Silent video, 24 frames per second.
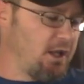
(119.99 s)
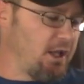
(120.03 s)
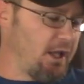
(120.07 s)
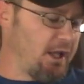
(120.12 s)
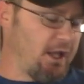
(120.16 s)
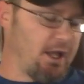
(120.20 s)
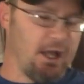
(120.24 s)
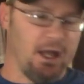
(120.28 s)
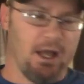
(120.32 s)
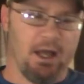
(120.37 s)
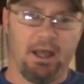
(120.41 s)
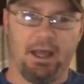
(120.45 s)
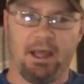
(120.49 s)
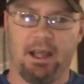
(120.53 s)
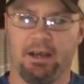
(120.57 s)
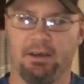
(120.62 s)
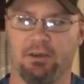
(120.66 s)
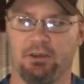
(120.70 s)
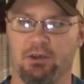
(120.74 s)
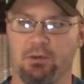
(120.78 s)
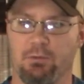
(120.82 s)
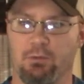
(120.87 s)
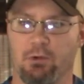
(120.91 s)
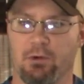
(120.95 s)

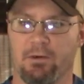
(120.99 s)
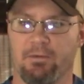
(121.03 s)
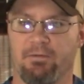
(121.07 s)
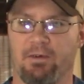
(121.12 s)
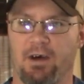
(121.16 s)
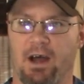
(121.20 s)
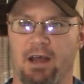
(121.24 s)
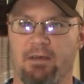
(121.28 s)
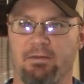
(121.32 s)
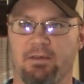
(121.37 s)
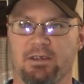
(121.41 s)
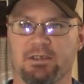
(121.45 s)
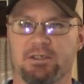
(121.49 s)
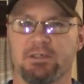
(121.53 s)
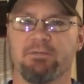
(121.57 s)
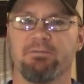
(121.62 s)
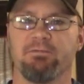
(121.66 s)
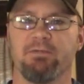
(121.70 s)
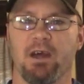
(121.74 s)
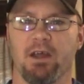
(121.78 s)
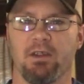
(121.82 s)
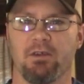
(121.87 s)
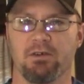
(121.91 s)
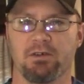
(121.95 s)
and 2.5-inch
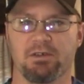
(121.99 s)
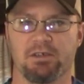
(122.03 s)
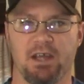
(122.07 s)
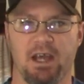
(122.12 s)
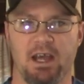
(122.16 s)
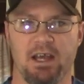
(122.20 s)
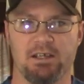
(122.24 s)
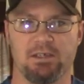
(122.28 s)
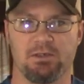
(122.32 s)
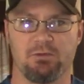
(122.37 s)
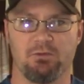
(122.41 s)
feathers as